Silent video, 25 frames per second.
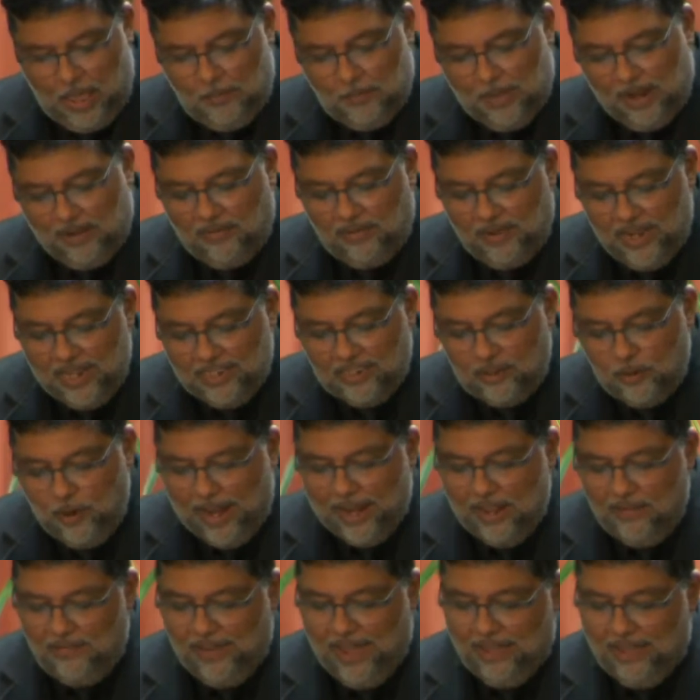But verse
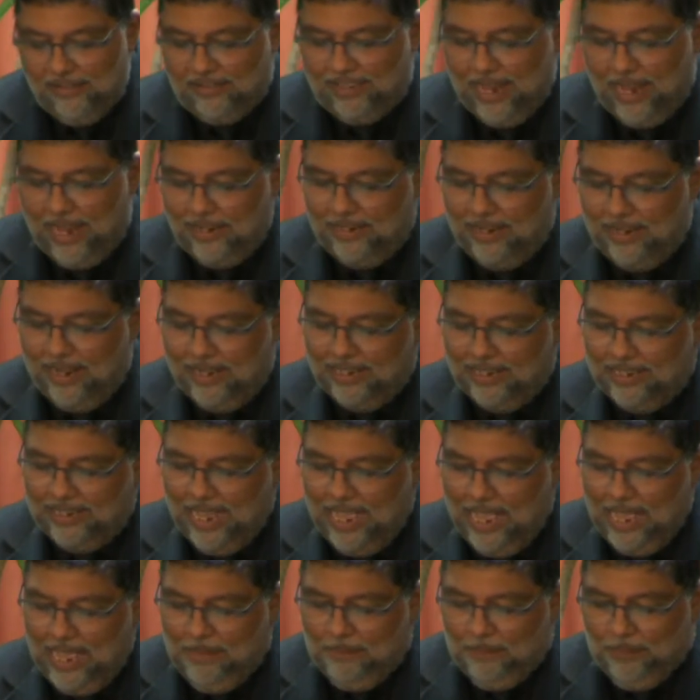25 tells us,
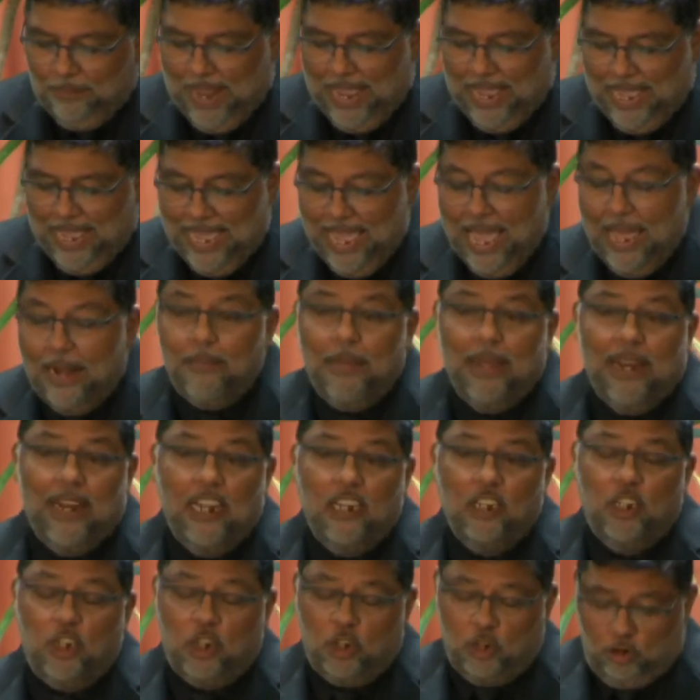he had been
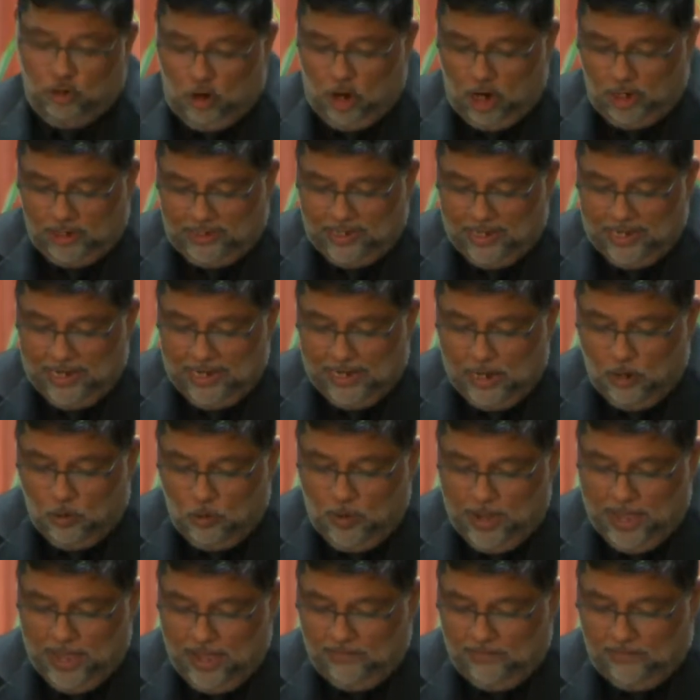instructed in the
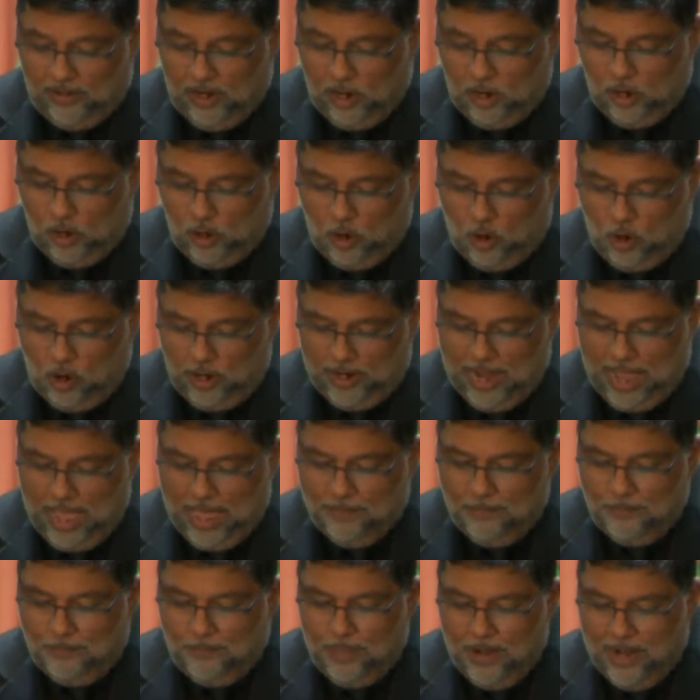way of the Lord,
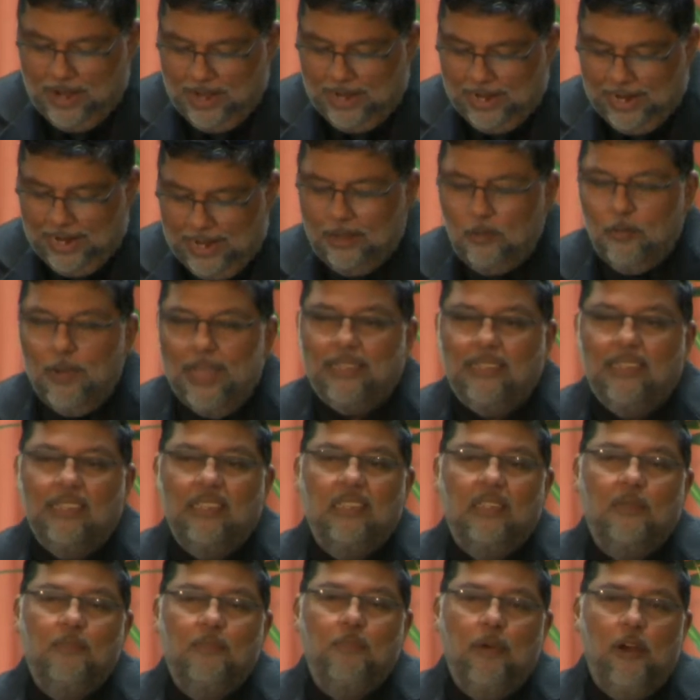and burning with
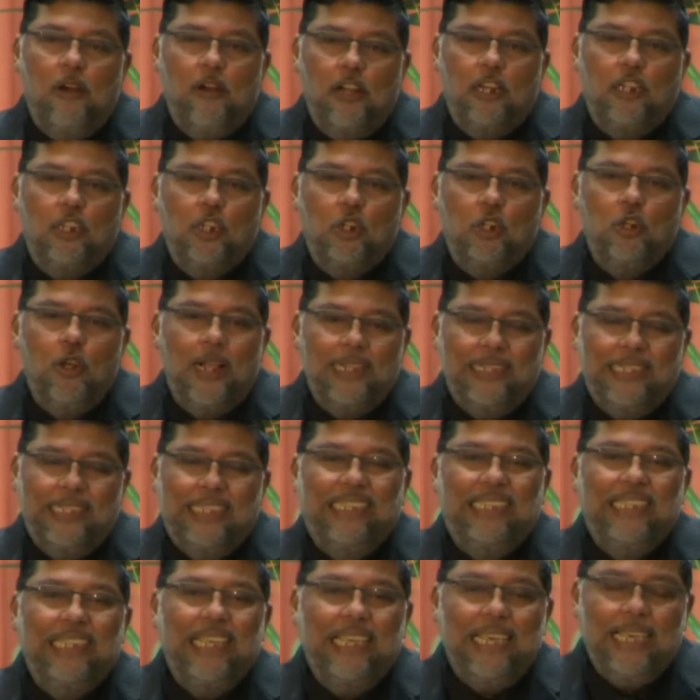spiritual
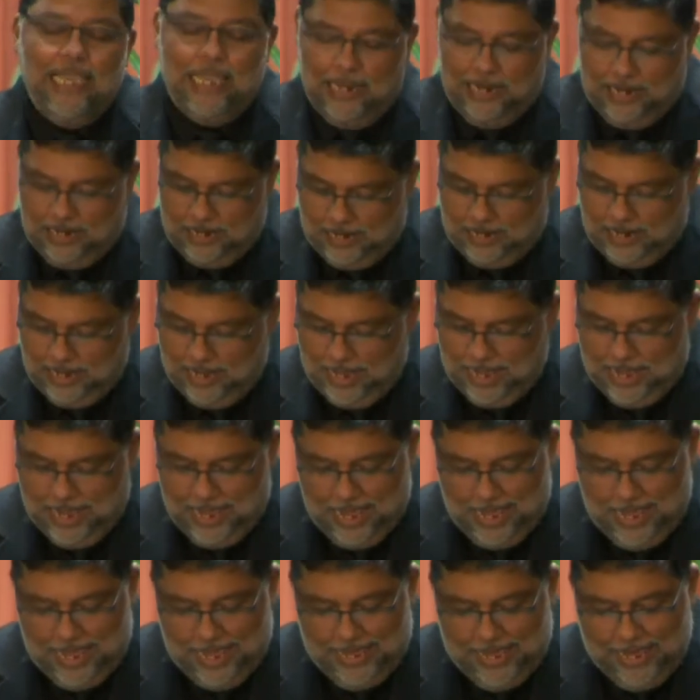zeal,
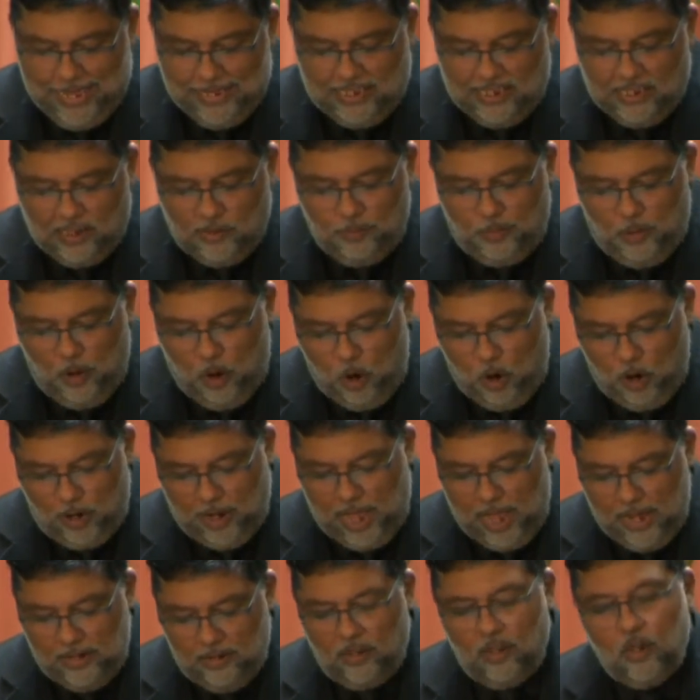he
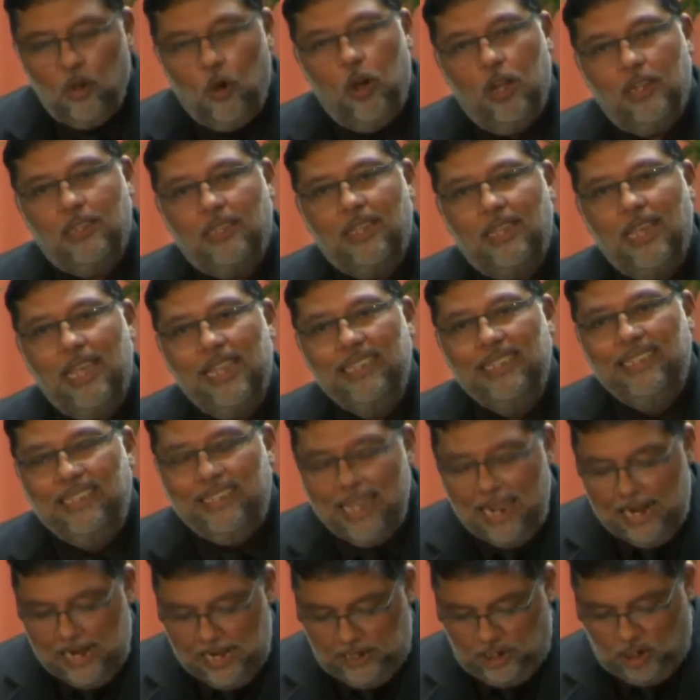spoke and taught
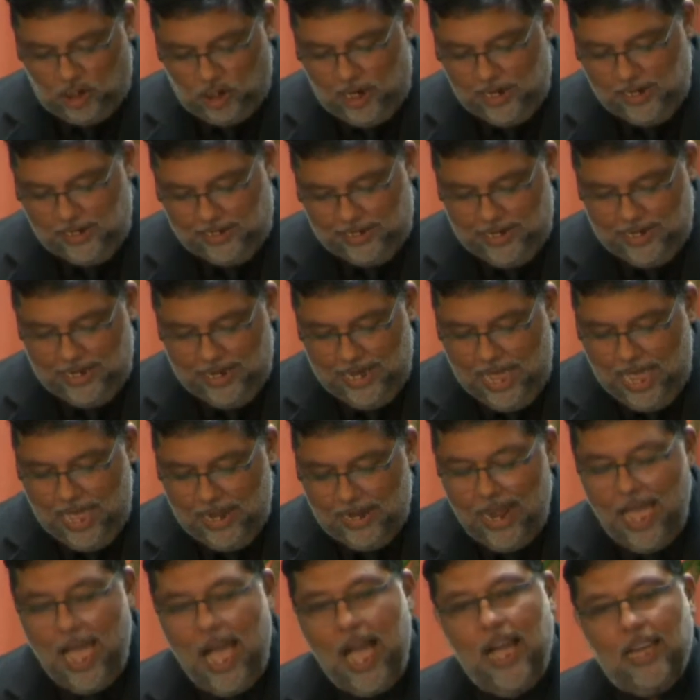diligently
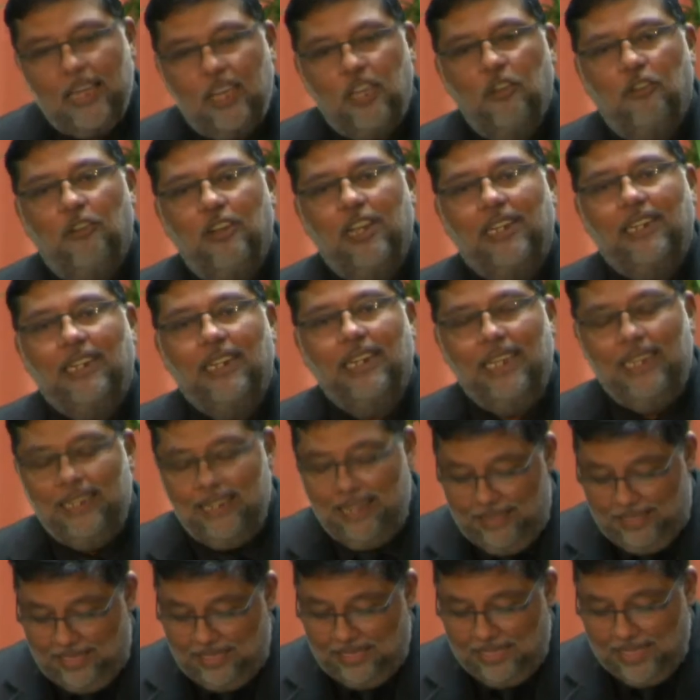and accurately
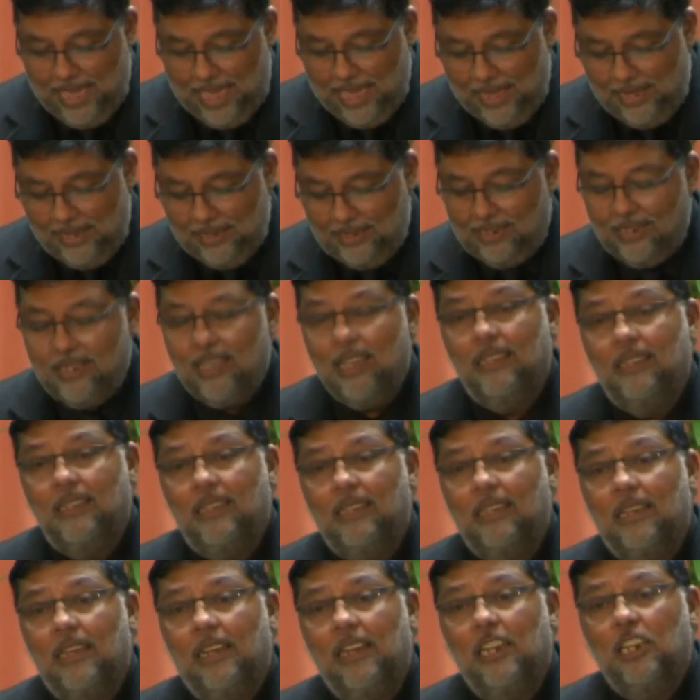the things
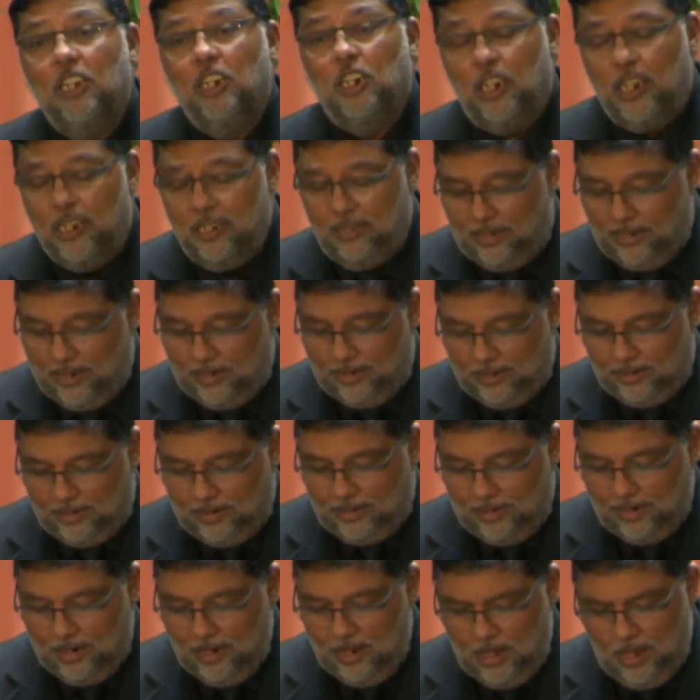concerning
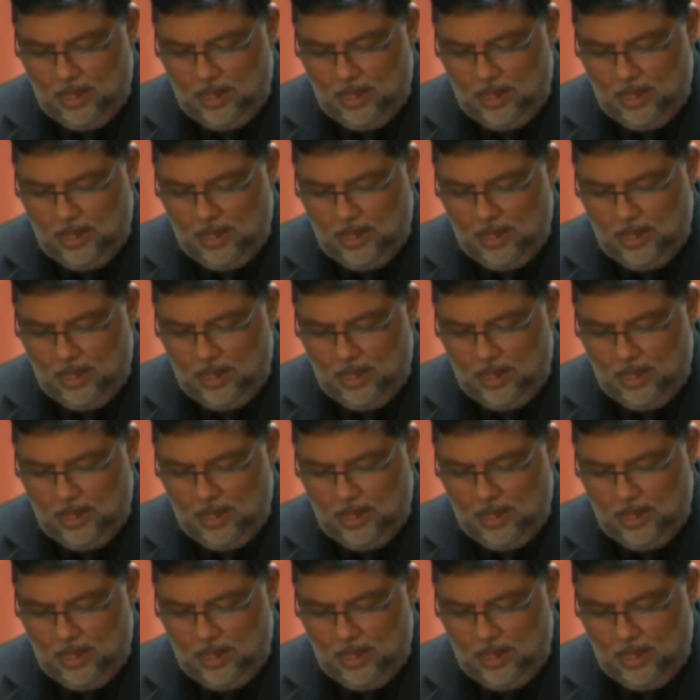Jesus,